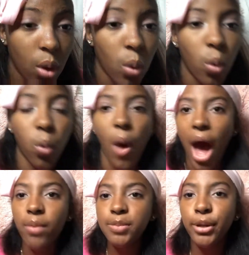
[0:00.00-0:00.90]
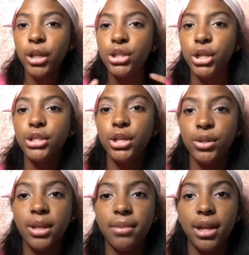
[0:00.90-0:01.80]
I was put on this earth to do
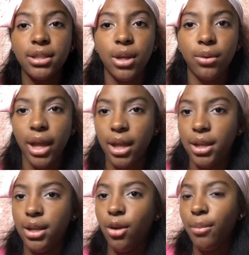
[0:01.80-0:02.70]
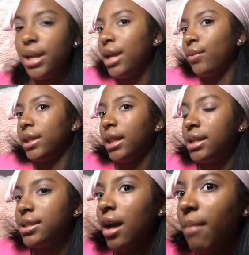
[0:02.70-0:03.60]
something. So, like, nobody can really, like,
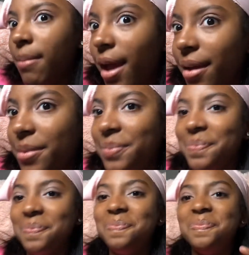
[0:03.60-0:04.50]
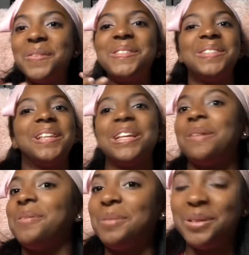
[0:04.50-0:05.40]
stop my back. Except
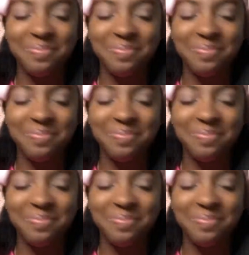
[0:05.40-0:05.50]
for me.